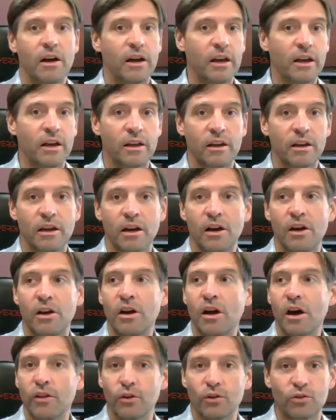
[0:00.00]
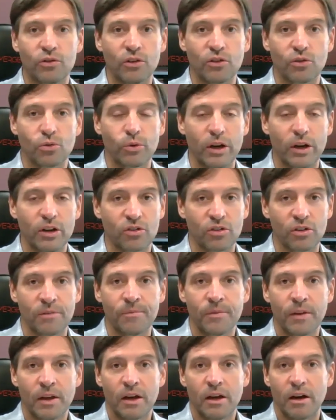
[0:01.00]
In another
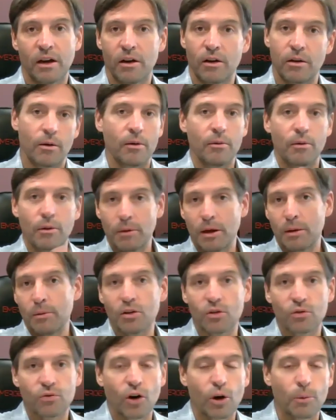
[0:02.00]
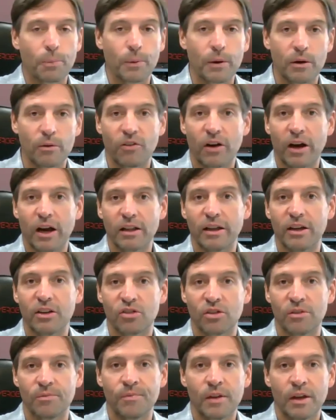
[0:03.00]
situation, maybe it's FERPA
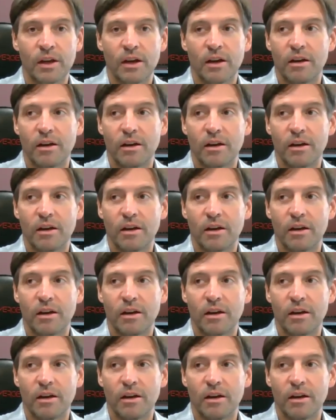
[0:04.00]
violation,